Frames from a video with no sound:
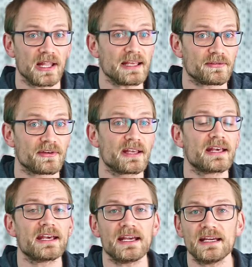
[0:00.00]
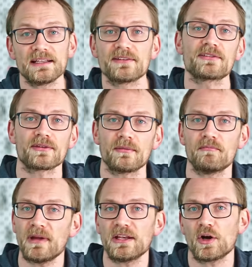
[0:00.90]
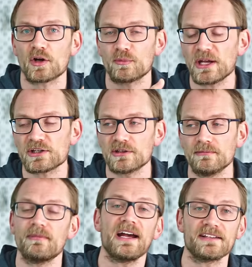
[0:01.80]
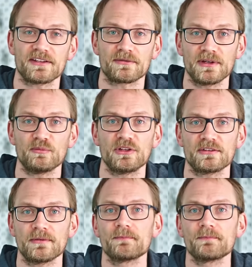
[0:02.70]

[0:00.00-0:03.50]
life in its main occupation as a 3D printer.